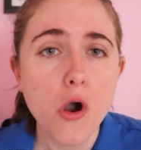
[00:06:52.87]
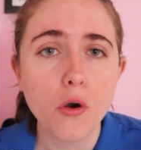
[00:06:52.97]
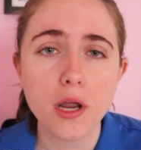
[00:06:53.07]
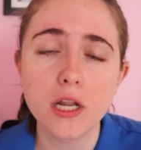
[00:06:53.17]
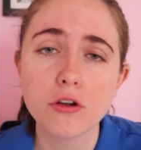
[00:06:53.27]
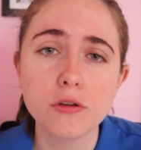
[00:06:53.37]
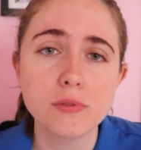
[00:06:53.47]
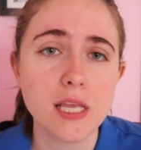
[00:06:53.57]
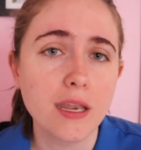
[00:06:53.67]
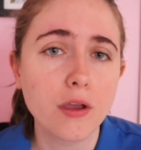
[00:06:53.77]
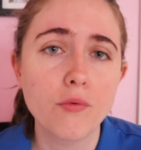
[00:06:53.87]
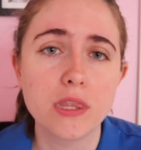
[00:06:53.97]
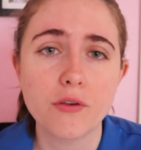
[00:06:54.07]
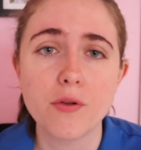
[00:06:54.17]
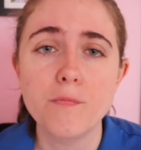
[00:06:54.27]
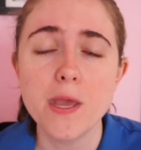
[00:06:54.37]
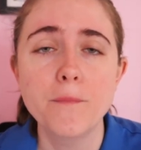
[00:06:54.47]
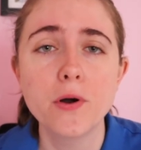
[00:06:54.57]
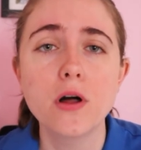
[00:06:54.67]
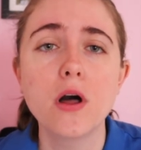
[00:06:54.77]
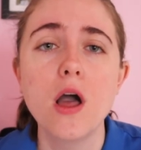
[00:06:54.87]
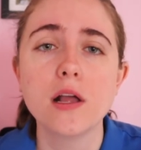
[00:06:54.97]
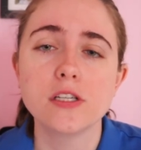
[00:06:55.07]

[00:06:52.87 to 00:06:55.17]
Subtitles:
or in a group setting with different people,